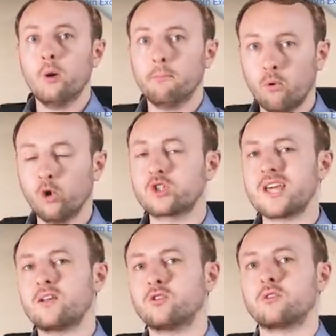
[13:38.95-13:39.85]
more
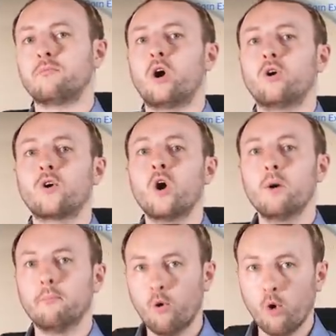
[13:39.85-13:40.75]
tenant demand,
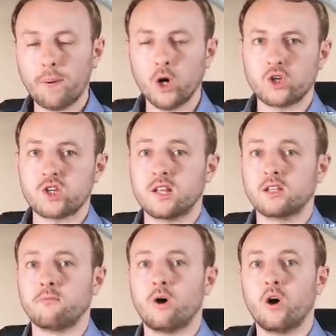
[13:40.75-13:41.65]
more
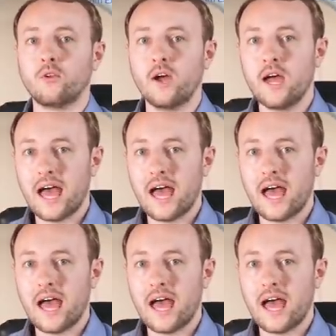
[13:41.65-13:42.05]
purchasing demand,